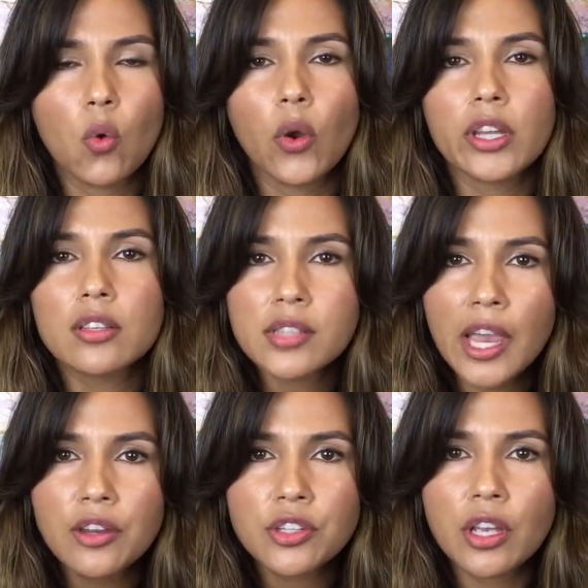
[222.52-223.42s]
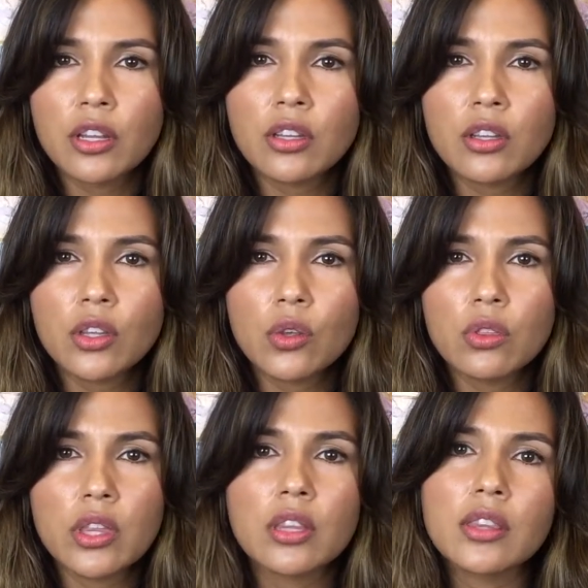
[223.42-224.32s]
organization, you
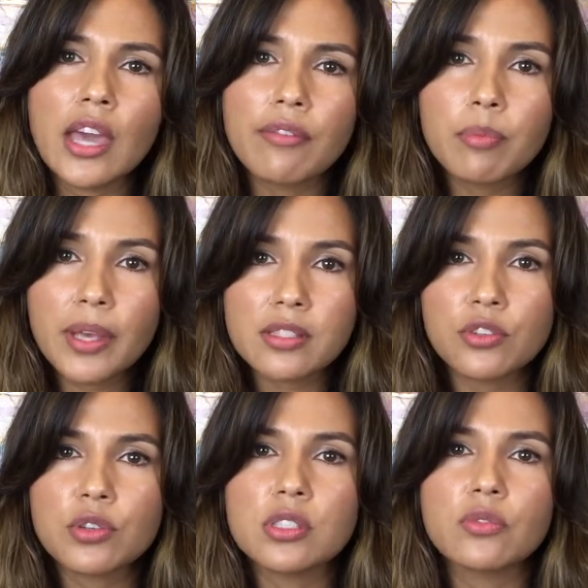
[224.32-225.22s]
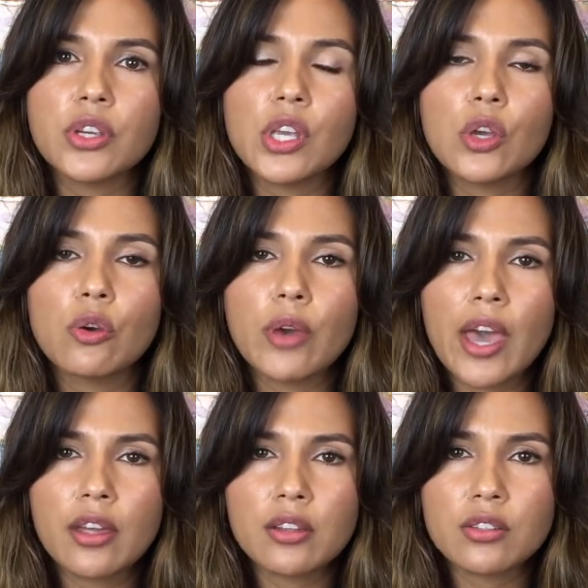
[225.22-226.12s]
think they have the best interest for you,
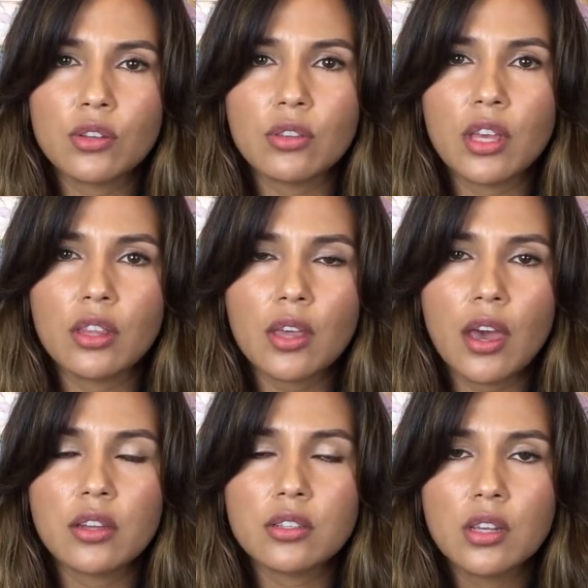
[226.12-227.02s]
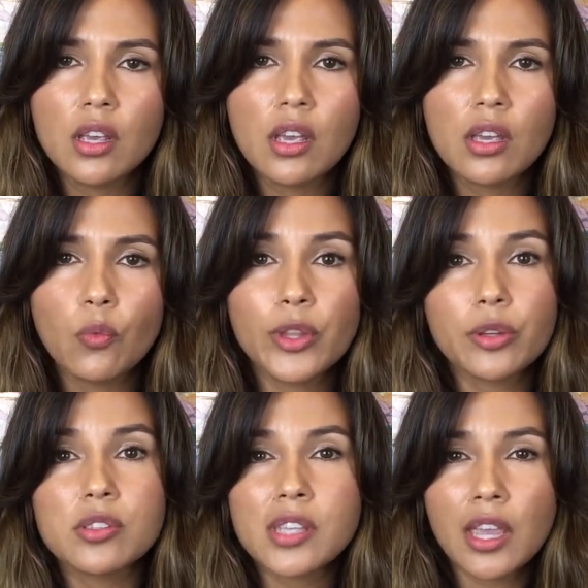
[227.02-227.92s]
and you think that what
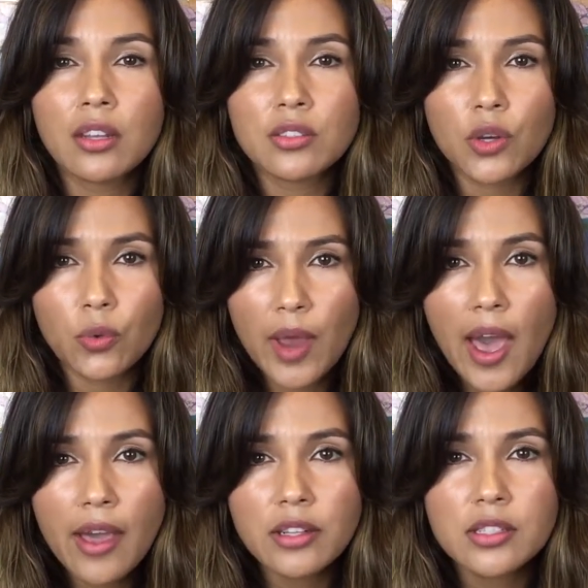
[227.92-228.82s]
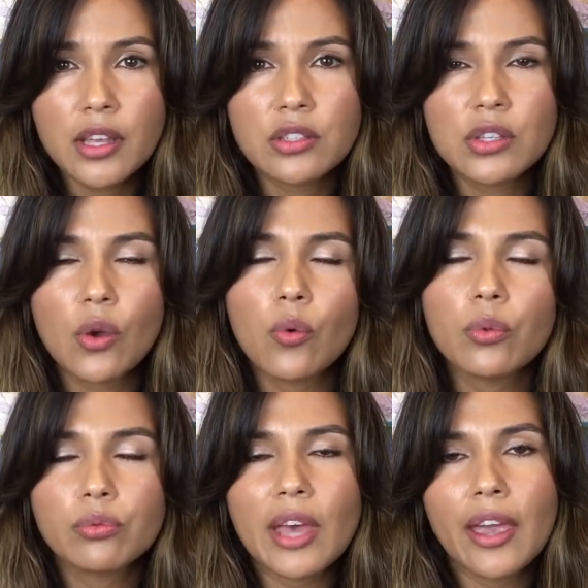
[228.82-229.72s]
they're saying is correct. And
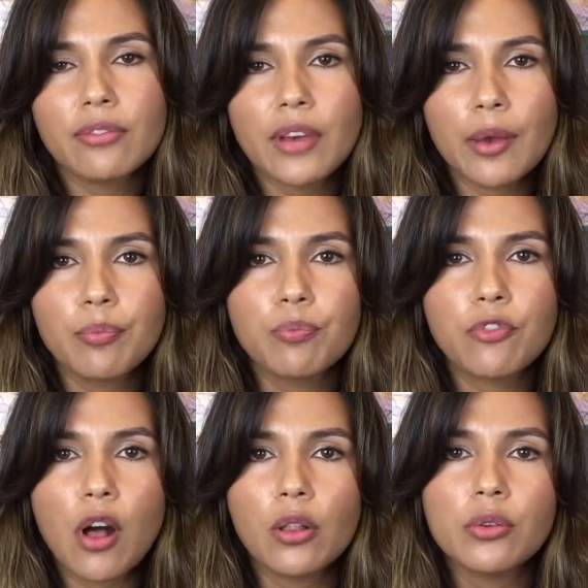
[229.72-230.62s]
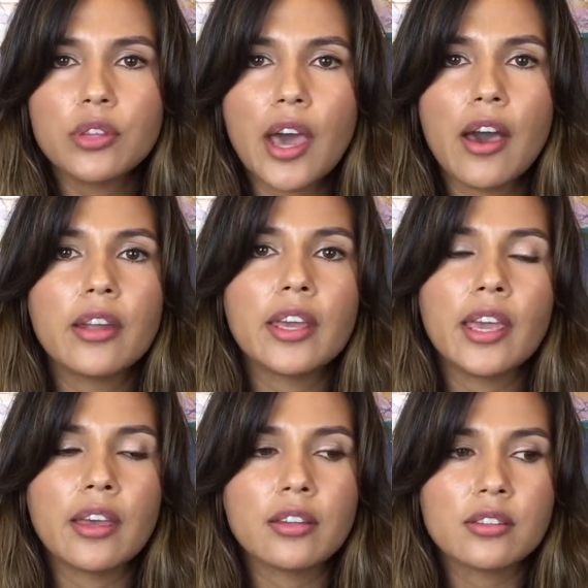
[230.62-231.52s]
so I followed that
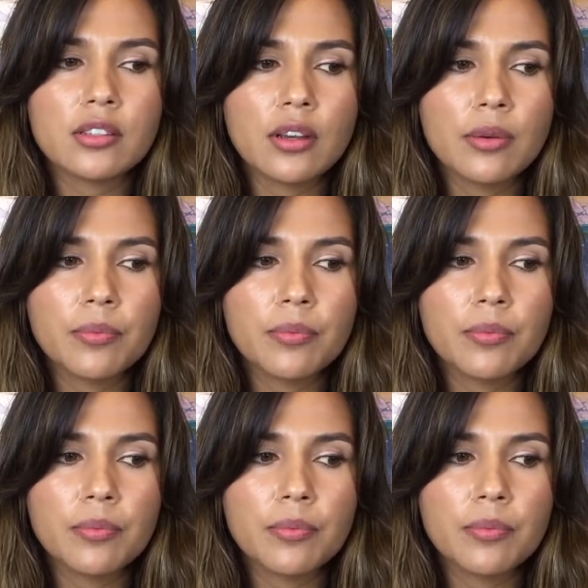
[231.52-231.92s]
and